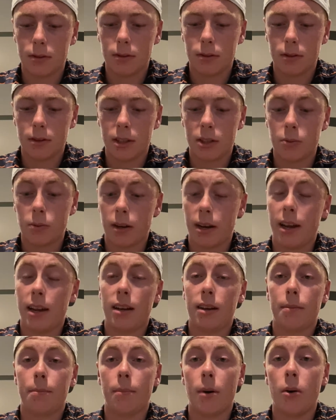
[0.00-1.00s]
This one I
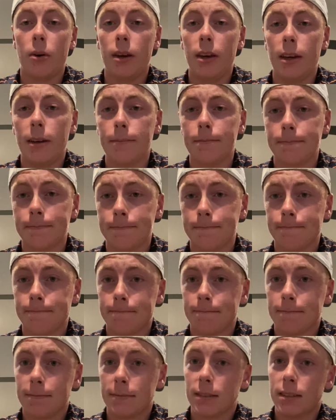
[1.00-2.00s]
ended up bogeying.
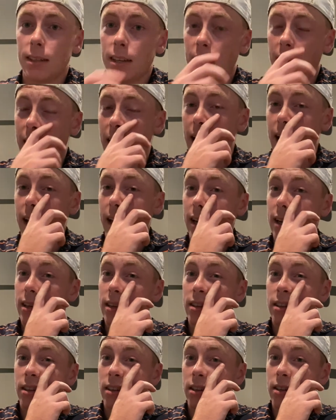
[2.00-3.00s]
Had
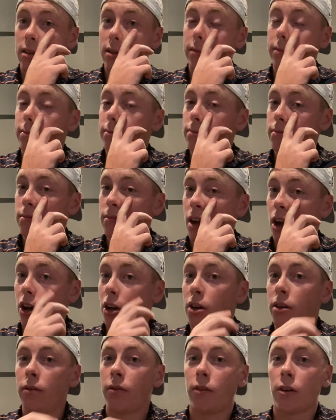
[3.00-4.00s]
a
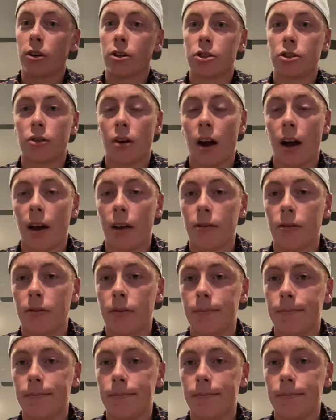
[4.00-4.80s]
good first drive,